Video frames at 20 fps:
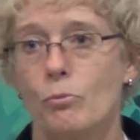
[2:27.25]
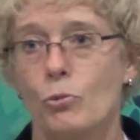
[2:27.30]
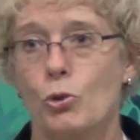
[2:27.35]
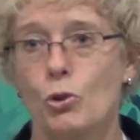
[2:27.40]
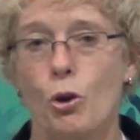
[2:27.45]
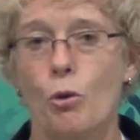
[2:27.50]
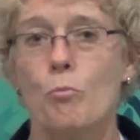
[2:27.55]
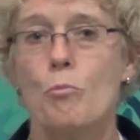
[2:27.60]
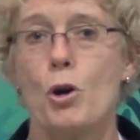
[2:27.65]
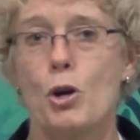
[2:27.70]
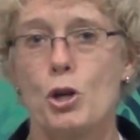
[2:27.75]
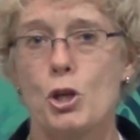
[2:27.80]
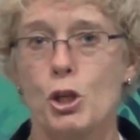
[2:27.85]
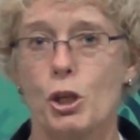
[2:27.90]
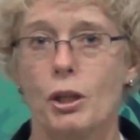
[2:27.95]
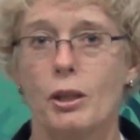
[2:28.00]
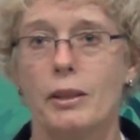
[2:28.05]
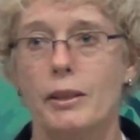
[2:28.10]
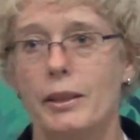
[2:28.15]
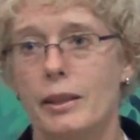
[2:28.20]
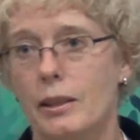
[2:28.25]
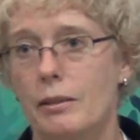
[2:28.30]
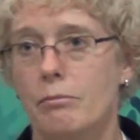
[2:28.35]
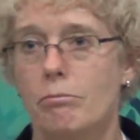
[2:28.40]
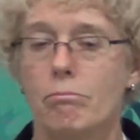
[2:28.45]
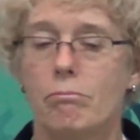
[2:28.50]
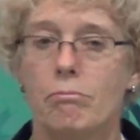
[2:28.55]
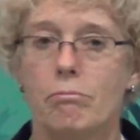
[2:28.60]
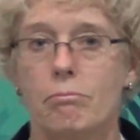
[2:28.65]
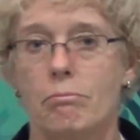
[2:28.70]
commercially
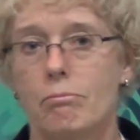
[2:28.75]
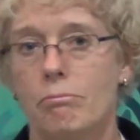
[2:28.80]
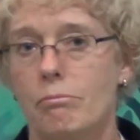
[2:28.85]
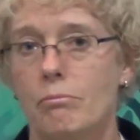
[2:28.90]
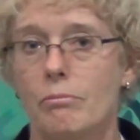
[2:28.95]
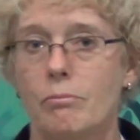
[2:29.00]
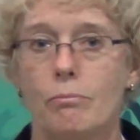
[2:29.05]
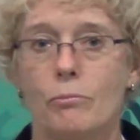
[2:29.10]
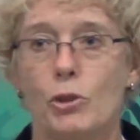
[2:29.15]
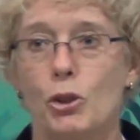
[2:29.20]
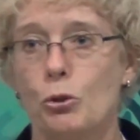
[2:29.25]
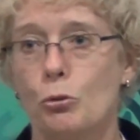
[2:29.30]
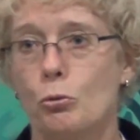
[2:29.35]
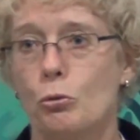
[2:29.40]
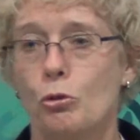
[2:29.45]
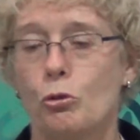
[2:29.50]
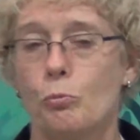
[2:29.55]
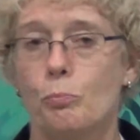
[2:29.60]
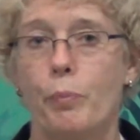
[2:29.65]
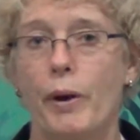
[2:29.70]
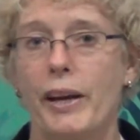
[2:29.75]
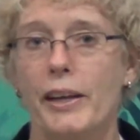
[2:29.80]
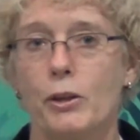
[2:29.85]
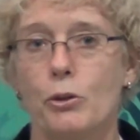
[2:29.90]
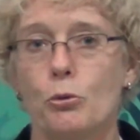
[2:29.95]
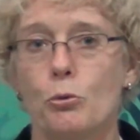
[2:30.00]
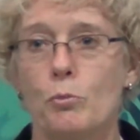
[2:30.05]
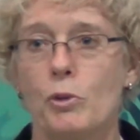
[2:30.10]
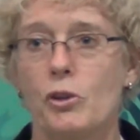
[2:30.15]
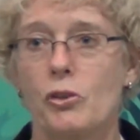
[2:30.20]
used by
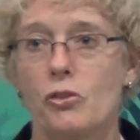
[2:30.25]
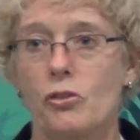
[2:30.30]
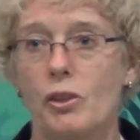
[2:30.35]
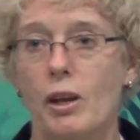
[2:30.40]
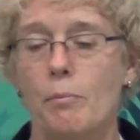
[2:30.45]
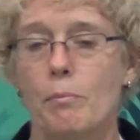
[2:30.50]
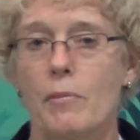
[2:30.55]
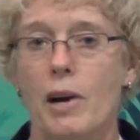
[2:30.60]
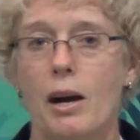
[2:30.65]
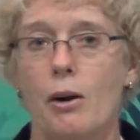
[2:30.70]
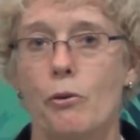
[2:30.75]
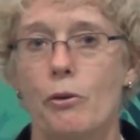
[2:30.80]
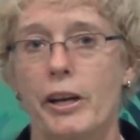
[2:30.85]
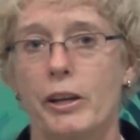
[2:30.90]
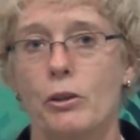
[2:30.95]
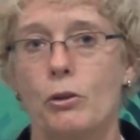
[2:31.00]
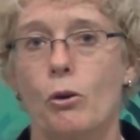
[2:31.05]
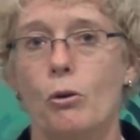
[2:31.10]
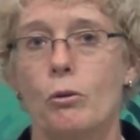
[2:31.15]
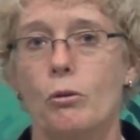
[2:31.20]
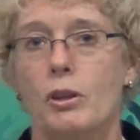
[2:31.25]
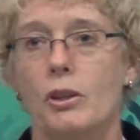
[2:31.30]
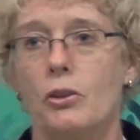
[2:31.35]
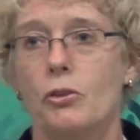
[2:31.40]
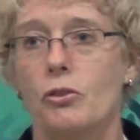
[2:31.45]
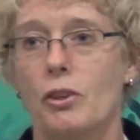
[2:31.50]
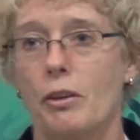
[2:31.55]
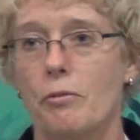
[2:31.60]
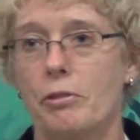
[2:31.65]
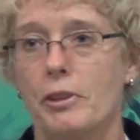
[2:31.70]
humans somehow, and only
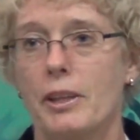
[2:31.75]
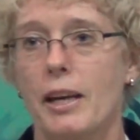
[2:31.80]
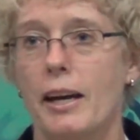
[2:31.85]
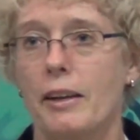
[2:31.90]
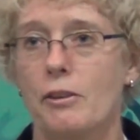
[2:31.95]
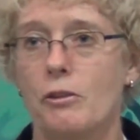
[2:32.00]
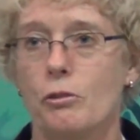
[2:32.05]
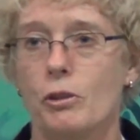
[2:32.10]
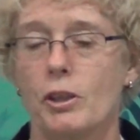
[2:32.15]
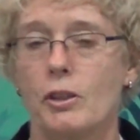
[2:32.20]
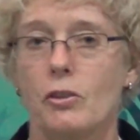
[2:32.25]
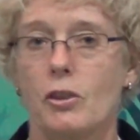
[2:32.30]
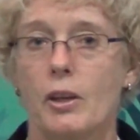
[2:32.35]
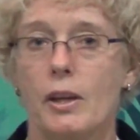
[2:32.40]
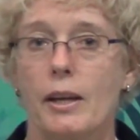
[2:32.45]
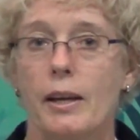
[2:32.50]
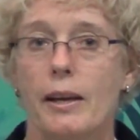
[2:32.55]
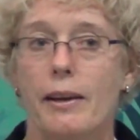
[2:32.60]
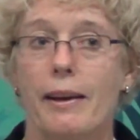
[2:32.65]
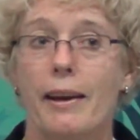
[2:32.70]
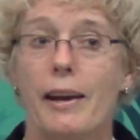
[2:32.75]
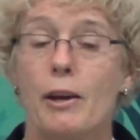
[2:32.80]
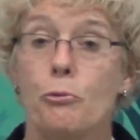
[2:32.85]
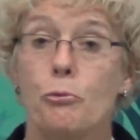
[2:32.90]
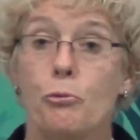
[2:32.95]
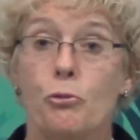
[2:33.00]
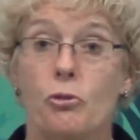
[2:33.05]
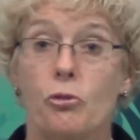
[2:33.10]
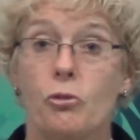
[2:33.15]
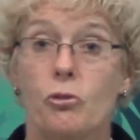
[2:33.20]
700
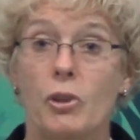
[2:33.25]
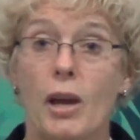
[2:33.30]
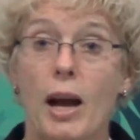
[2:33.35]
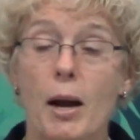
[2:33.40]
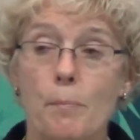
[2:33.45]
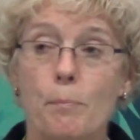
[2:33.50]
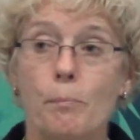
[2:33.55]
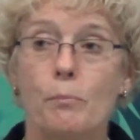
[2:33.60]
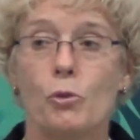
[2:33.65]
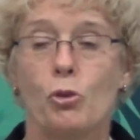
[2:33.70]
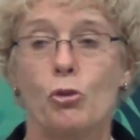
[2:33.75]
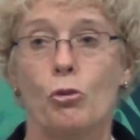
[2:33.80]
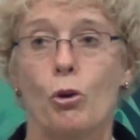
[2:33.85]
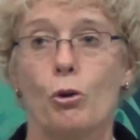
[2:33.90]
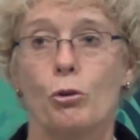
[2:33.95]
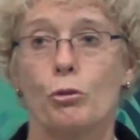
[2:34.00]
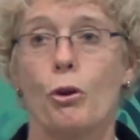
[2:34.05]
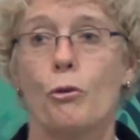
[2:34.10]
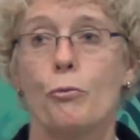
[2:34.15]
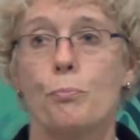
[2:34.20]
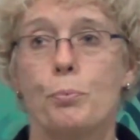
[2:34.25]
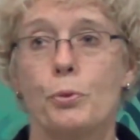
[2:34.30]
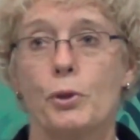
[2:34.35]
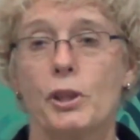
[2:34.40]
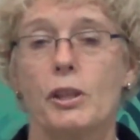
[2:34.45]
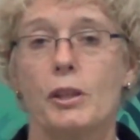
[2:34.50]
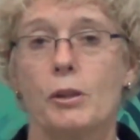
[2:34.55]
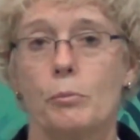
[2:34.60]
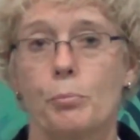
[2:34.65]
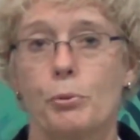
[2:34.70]
have some sort of
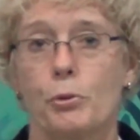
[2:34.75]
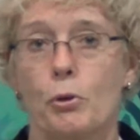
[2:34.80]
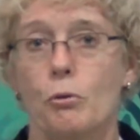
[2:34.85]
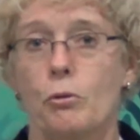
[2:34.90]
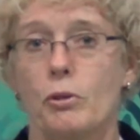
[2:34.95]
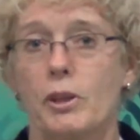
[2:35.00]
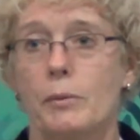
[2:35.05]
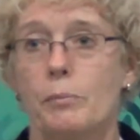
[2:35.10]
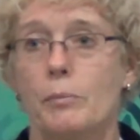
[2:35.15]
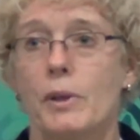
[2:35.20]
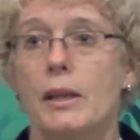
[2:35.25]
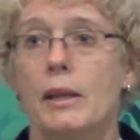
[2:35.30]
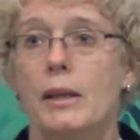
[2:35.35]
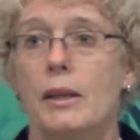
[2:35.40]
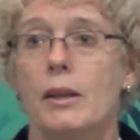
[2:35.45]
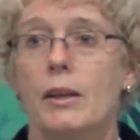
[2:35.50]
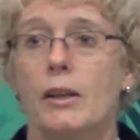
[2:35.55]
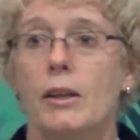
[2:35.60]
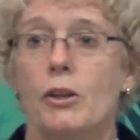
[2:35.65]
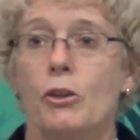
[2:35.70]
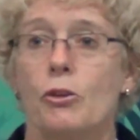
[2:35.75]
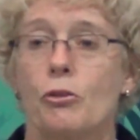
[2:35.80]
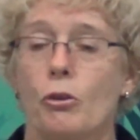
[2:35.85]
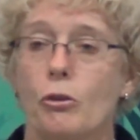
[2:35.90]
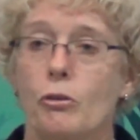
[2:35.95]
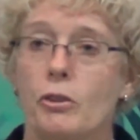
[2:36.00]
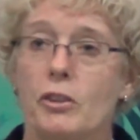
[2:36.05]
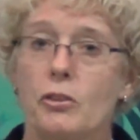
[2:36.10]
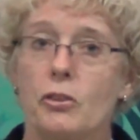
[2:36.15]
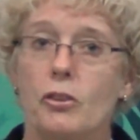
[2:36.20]
breeding program.
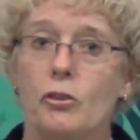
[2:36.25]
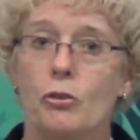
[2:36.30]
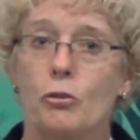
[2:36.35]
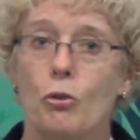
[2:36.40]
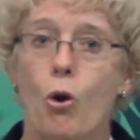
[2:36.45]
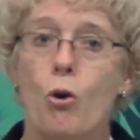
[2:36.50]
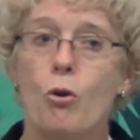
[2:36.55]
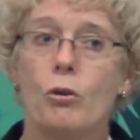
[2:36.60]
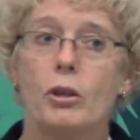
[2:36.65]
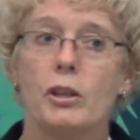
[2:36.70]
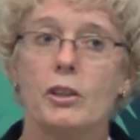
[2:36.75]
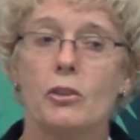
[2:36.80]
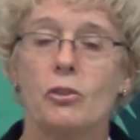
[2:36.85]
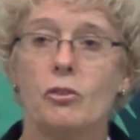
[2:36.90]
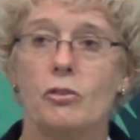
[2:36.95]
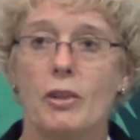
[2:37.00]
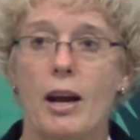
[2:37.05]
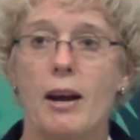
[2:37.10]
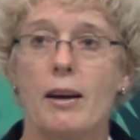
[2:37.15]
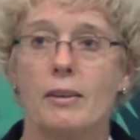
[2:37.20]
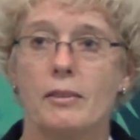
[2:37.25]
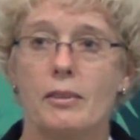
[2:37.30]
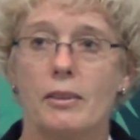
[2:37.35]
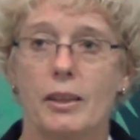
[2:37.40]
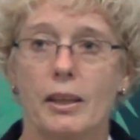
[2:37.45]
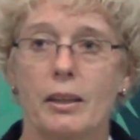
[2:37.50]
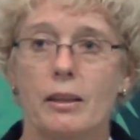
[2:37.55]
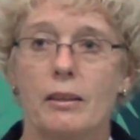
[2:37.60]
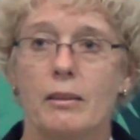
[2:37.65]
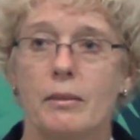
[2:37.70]
So this is only
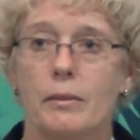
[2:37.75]
starting.